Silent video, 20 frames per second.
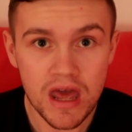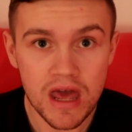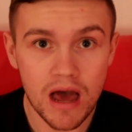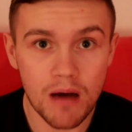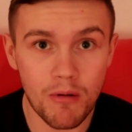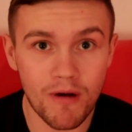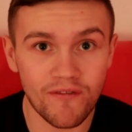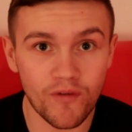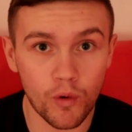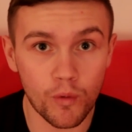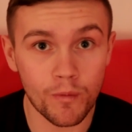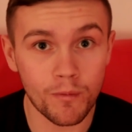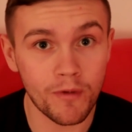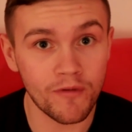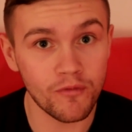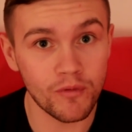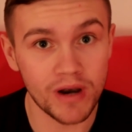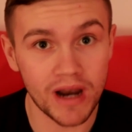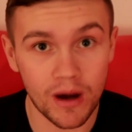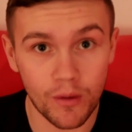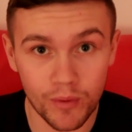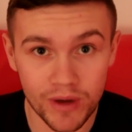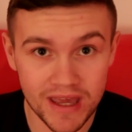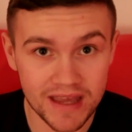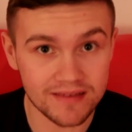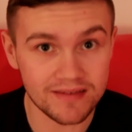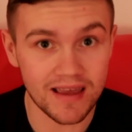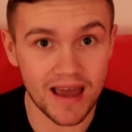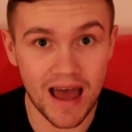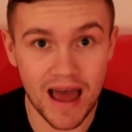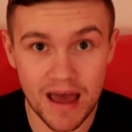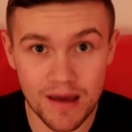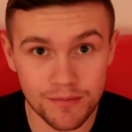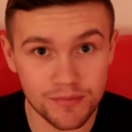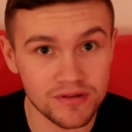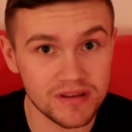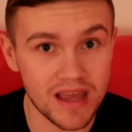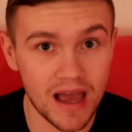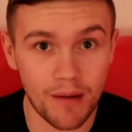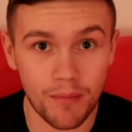However, when we went away to
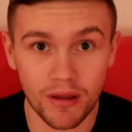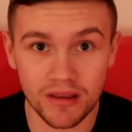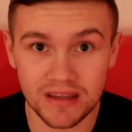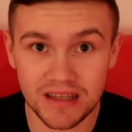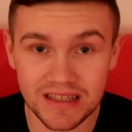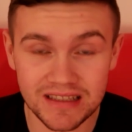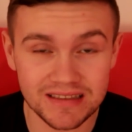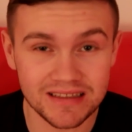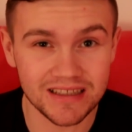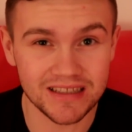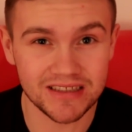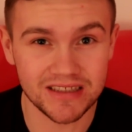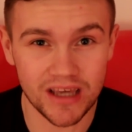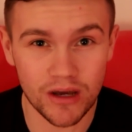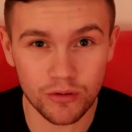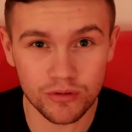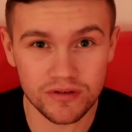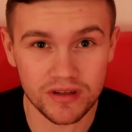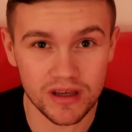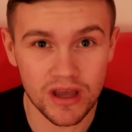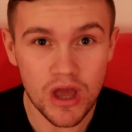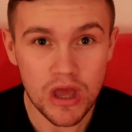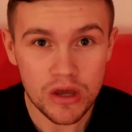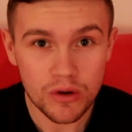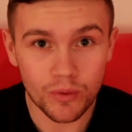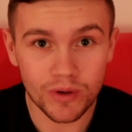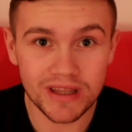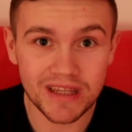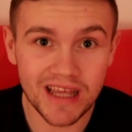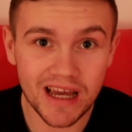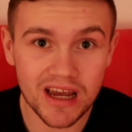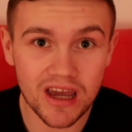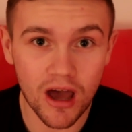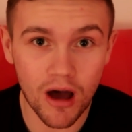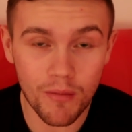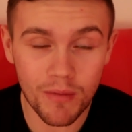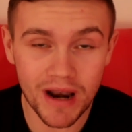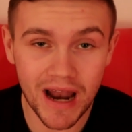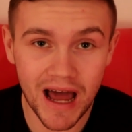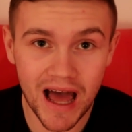Hibs, to Aberdeen, to Celtic, when they're
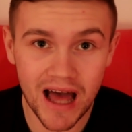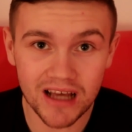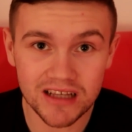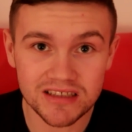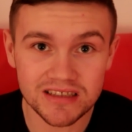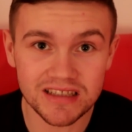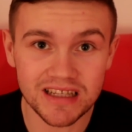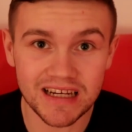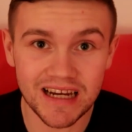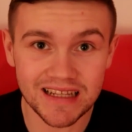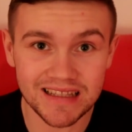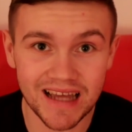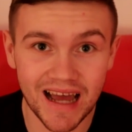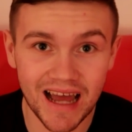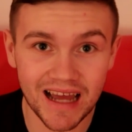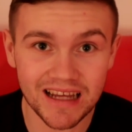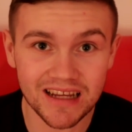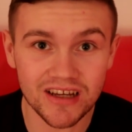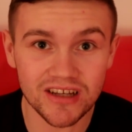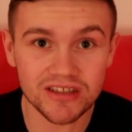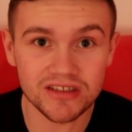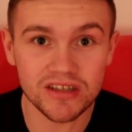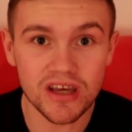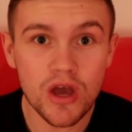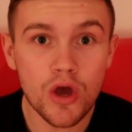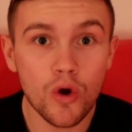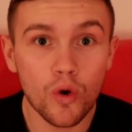coming at us and they're attacking us,